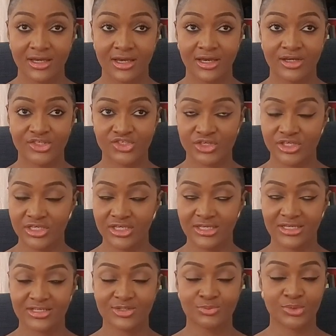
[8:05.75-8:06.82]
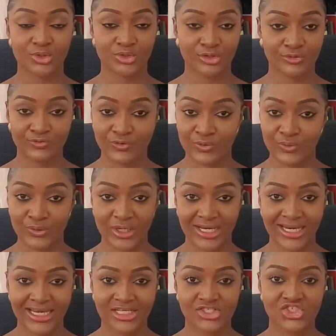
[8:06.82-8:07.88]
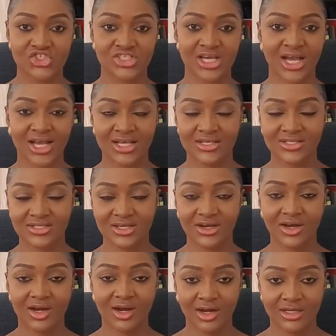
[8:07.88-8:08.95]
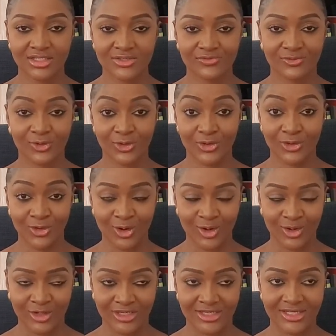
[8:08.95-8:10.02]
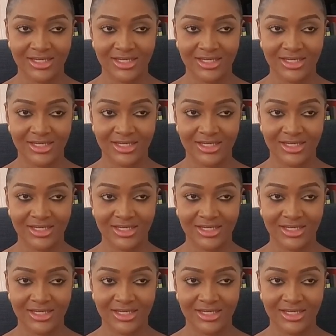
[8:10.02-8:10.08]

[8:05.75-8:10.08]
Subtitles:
Her journey is beautiful, and she has a heart for God.